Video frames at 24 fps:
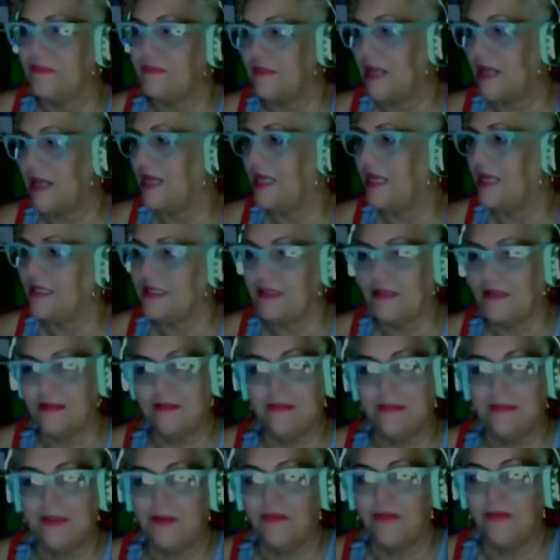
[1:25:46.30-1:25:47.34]
I guess,
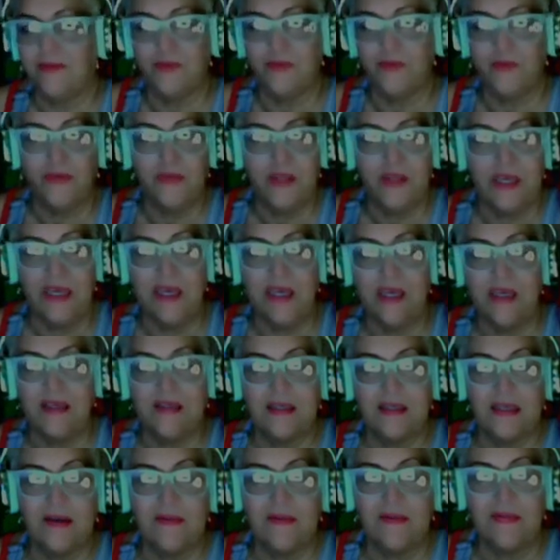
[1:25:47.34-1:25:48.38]
little food things
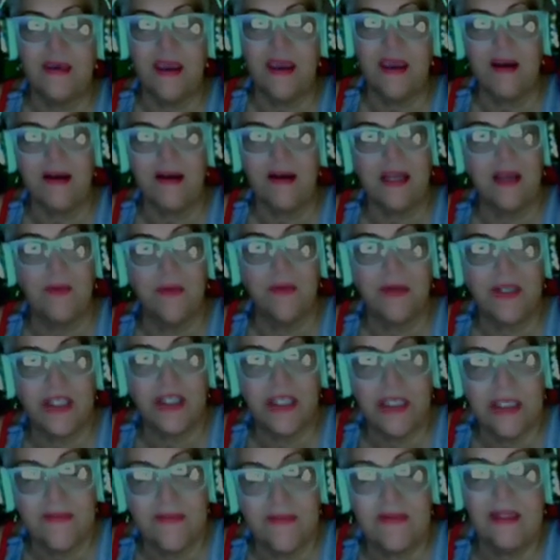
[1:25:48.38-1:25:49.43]
here and there, and he would
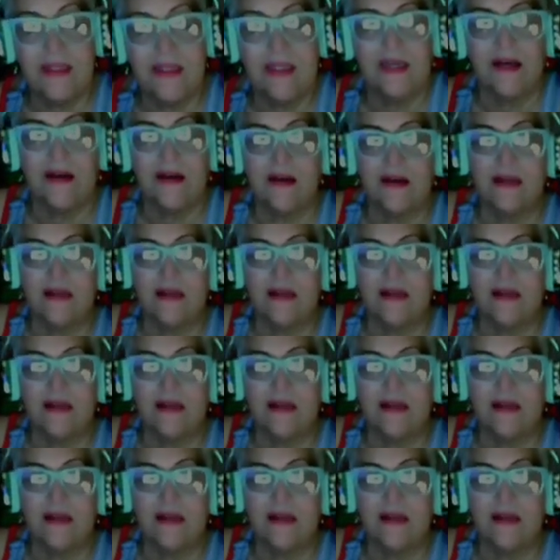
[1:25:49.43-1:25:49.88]
just leave it there.